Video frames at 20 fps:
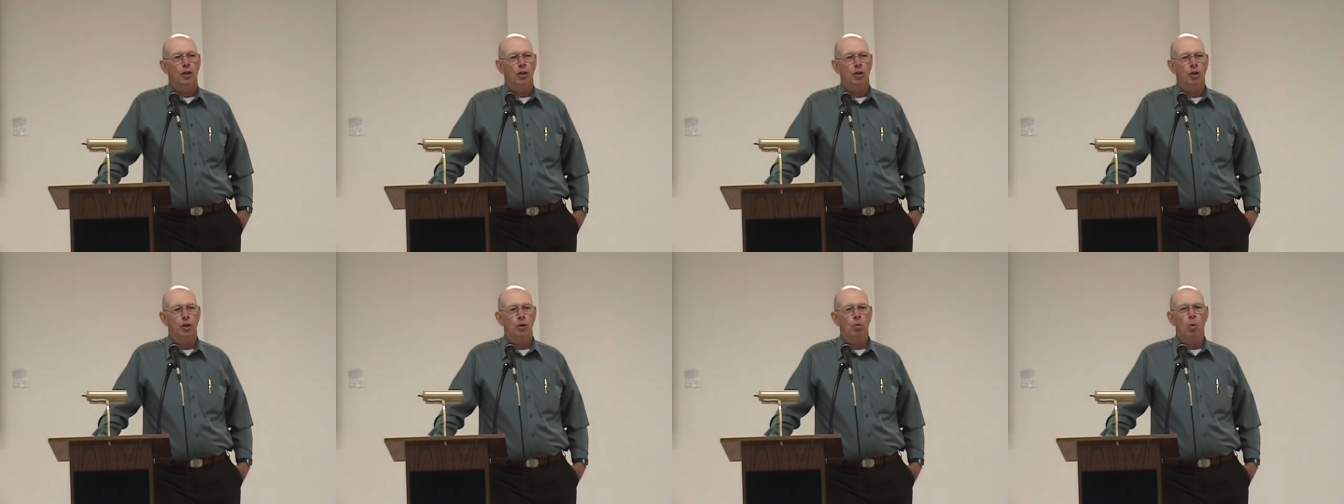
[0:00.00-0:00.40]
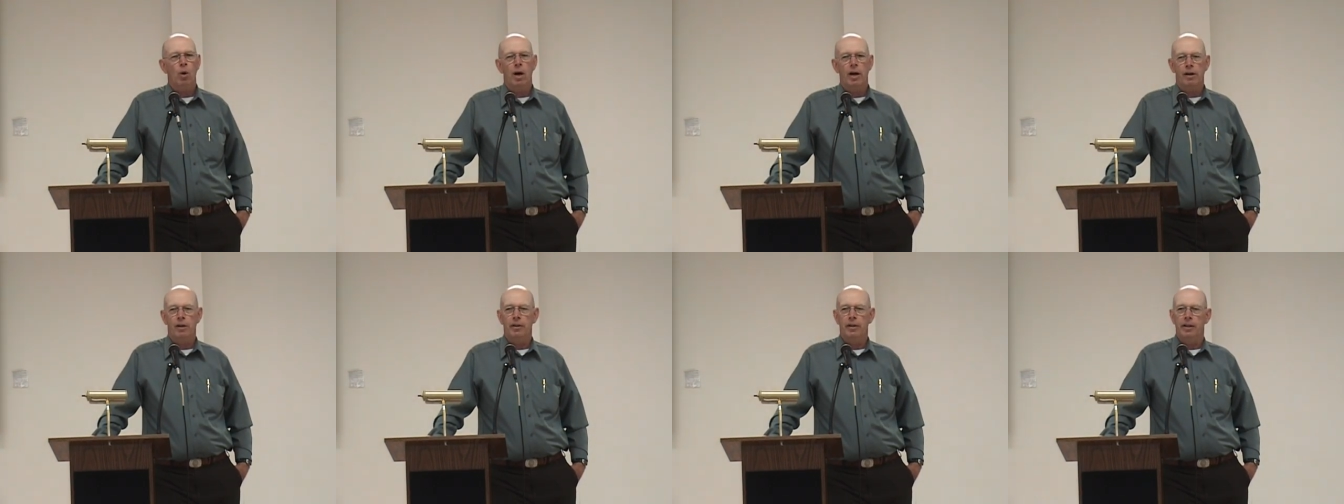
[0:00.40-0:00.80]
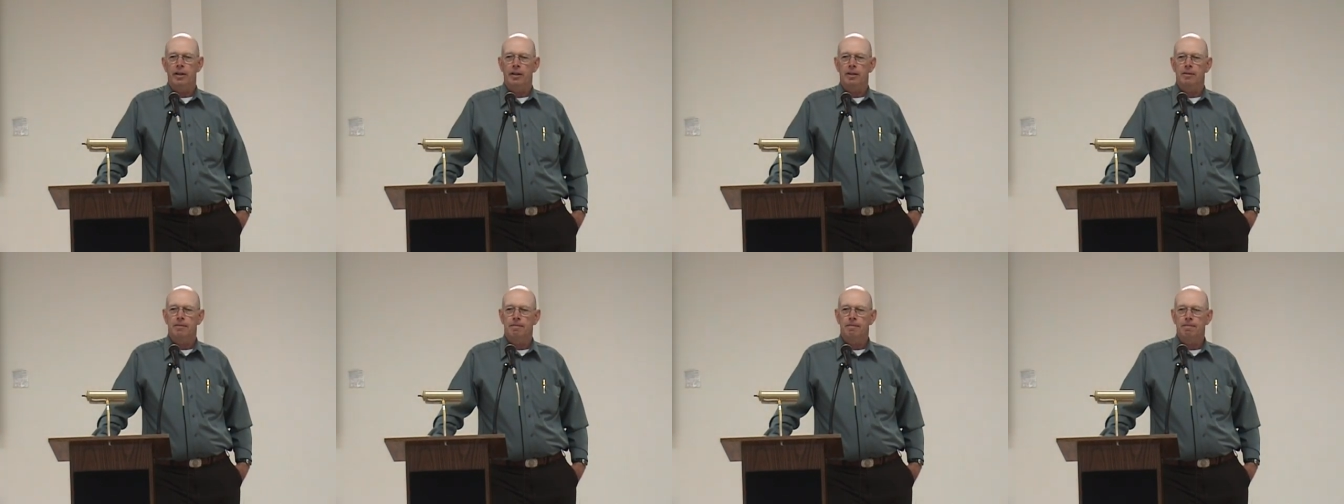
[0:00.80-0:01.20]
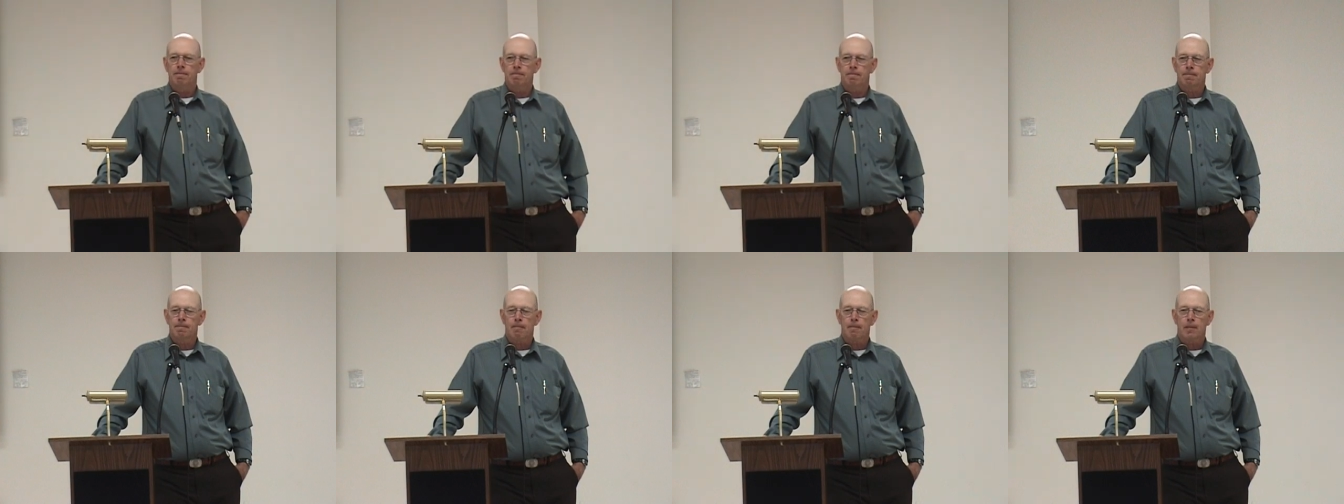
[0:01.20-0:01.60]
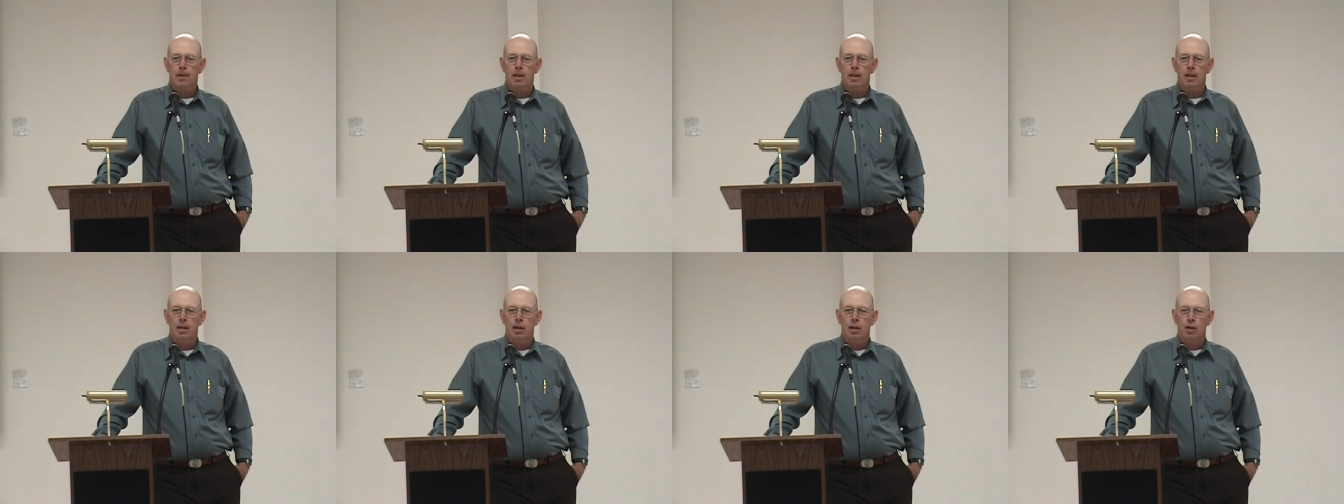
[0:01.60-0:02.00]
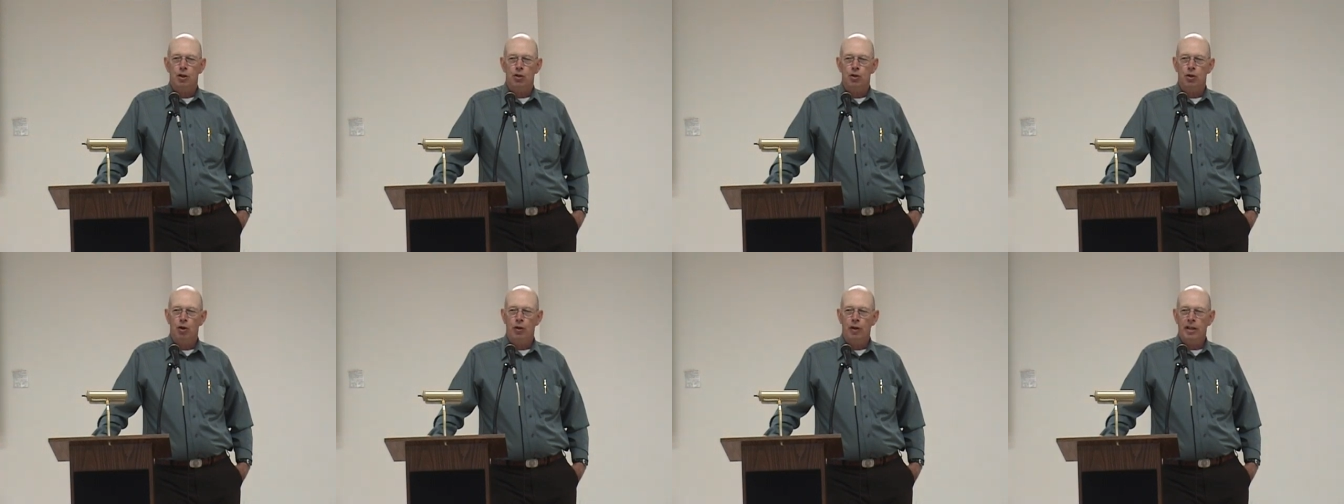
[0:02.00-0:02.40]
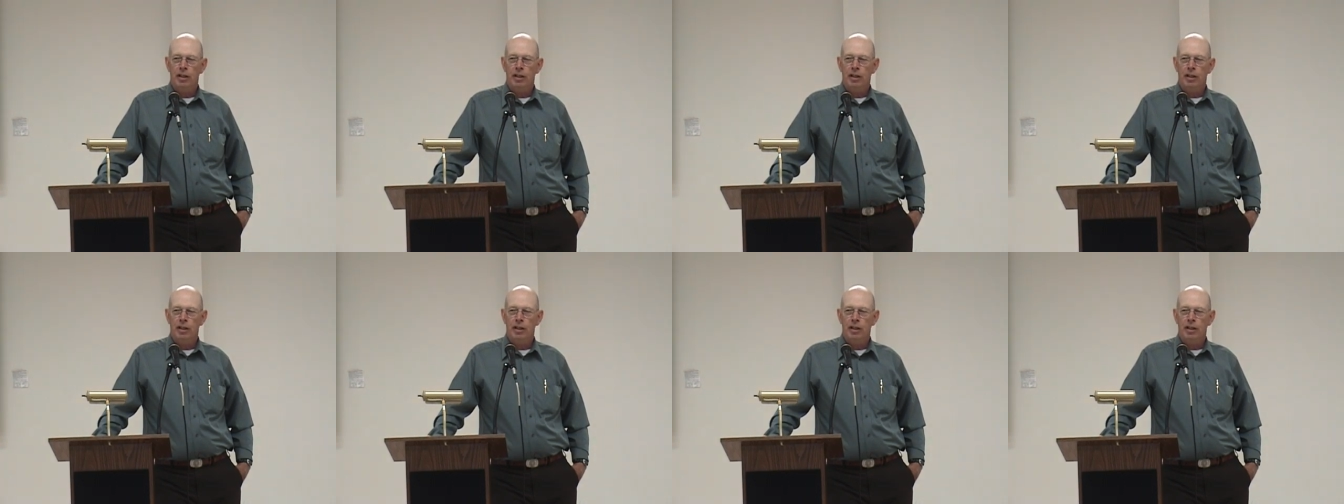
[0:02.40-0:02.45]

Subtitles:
good water there. So